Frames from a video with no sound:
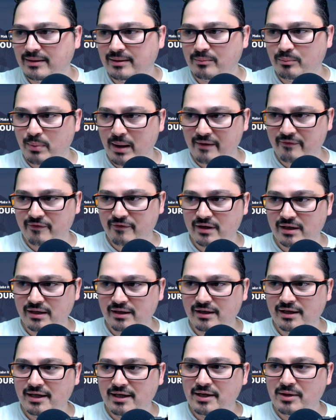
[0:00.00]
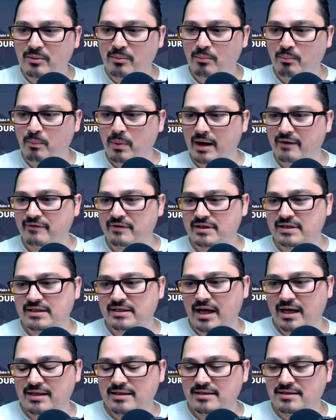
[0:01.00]
buffer buffer
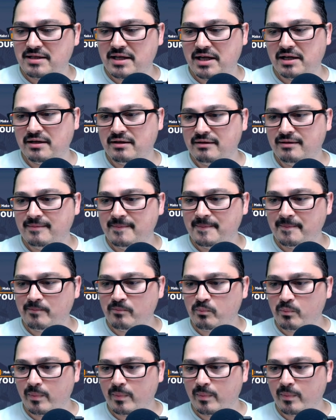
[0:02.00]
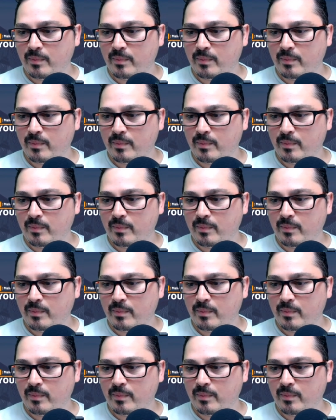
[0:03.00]
sites, then yeah,